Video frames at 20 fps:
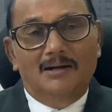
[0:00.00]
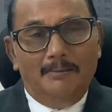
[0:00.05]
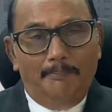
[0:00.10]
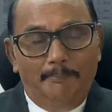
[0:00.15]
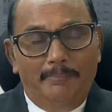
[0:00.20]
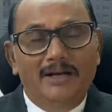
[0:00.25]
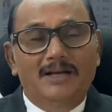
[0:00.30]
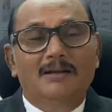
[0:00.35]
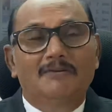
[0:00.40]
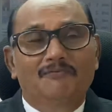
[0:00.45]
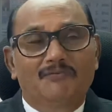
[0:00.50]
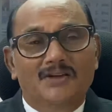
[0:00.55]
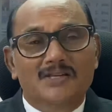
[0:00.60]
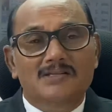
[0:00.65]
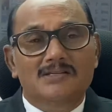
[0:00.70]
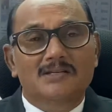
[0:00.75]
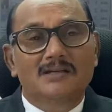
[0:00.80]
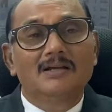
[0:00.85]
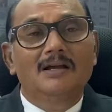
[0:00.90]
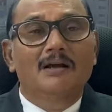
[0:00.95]
pit
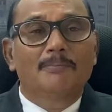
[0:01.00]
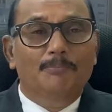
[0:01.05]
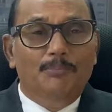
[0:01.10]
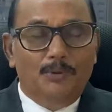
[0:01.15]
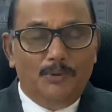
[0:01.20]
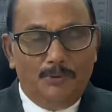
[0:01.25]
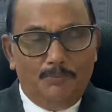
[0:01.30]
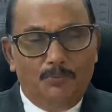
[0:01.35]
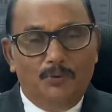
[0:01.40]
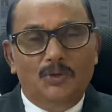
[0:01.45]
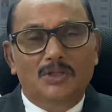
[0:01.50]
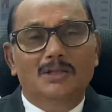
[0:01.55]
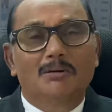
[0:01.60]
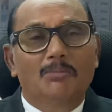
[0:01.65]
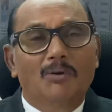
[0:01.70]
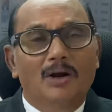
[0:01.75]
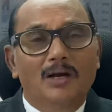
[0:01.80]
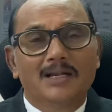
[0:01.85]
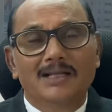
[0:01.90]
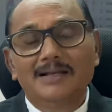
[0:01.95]
first, or put the
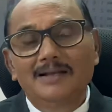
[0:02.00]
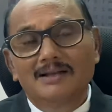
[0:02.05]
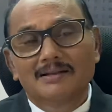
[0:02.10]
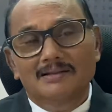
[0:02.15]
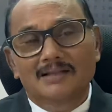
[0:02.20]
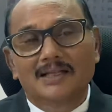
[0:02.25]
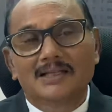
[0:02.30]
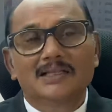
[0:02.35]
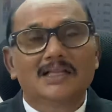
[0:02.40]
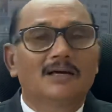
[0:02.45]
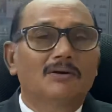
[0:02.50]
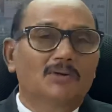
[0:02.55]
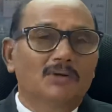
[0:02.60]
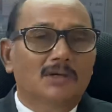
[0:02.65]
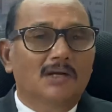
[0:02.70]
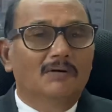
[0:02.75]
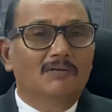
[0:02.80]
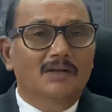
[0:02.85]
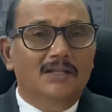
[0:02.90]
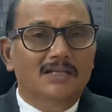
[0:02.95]
body, then they have to
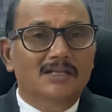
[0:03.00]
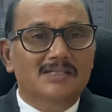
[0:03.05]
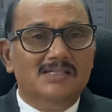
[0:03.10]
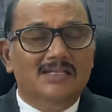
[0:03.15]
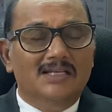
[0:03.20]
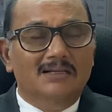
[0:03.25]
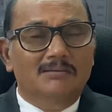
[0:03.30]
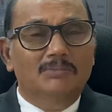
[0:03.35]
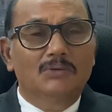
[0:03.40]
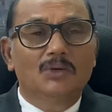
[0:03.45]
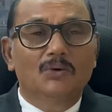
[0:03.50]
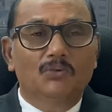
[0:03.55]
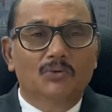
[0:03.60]
cover the same.